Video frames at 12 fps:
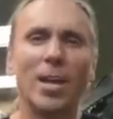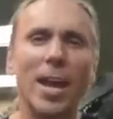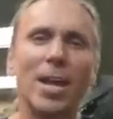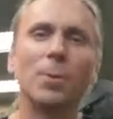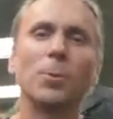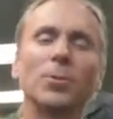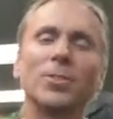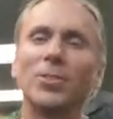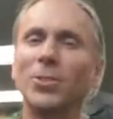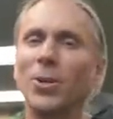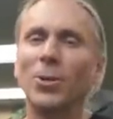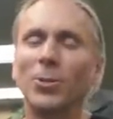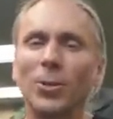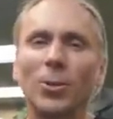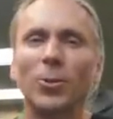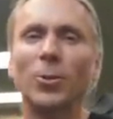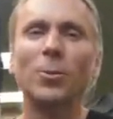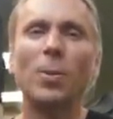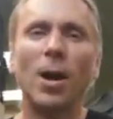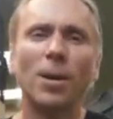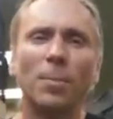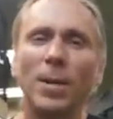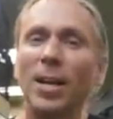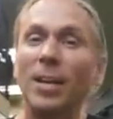animals and start to learn about
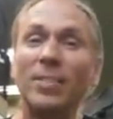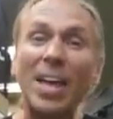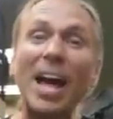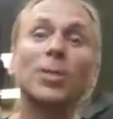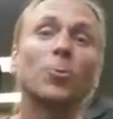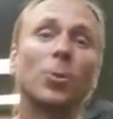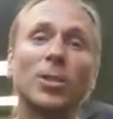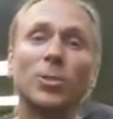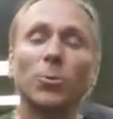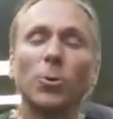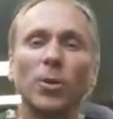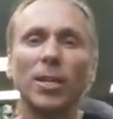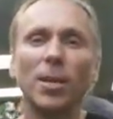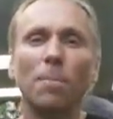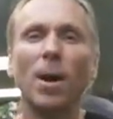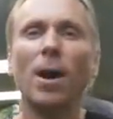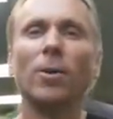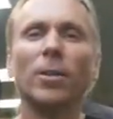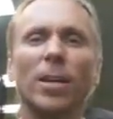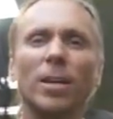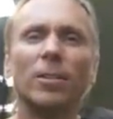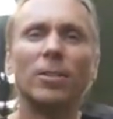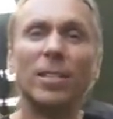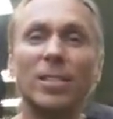them. That's what it's really about
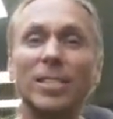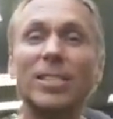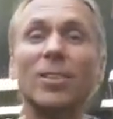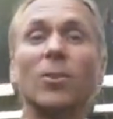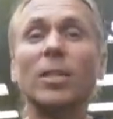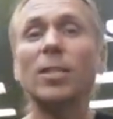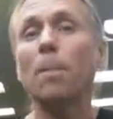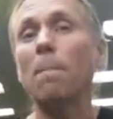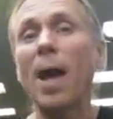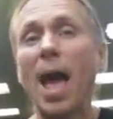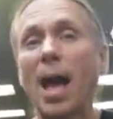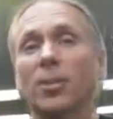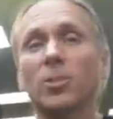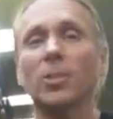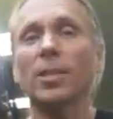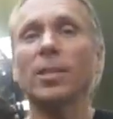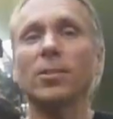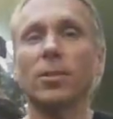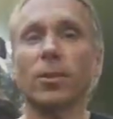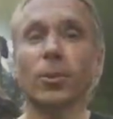instilling the passion into the